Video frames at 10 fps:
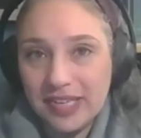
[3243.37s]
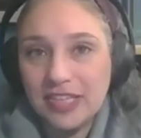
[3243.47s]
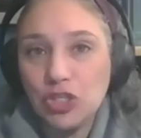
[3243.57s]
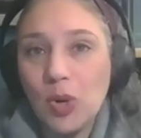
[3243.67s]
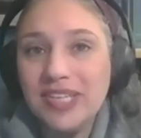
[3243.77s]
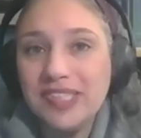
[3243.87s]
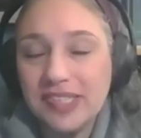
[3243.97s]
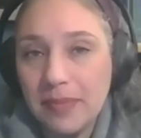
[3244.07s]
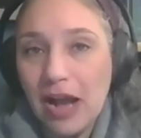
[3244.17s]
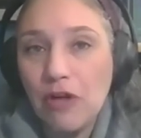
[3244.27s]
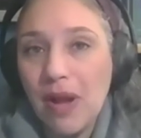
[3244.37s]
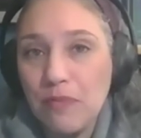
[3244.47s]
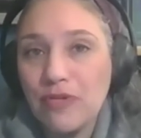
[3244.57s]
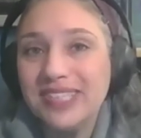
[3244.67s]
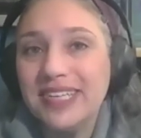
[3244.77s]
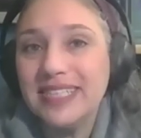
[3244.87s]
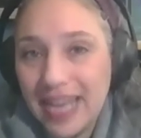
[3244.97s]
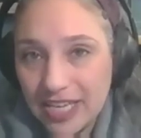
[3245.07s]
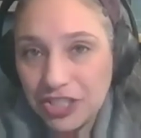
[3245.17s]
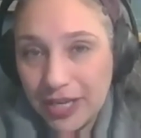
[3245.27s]
and choices about
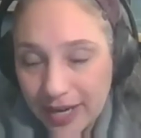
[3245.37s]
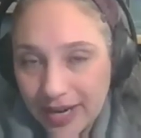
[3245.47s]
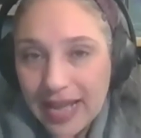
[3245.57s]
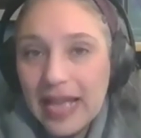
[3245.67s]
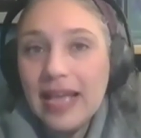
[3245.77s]
representation